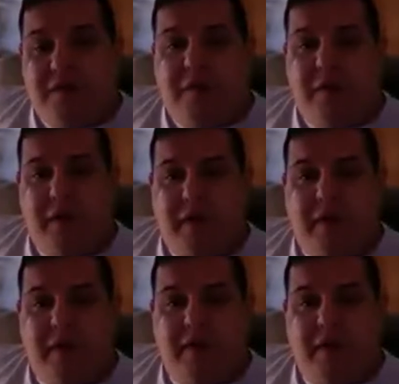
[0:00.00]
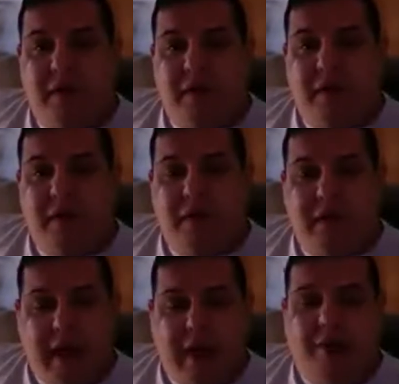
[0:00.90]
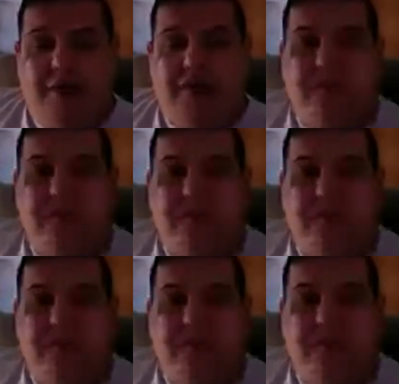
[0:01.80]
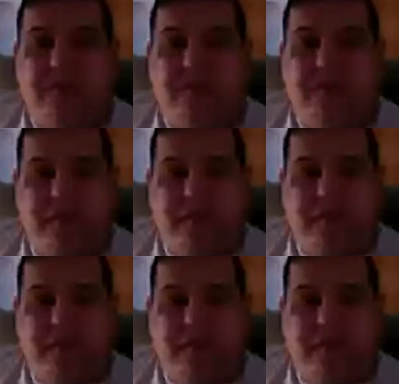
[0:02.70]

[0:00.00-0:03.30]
of burden, cows, oxen,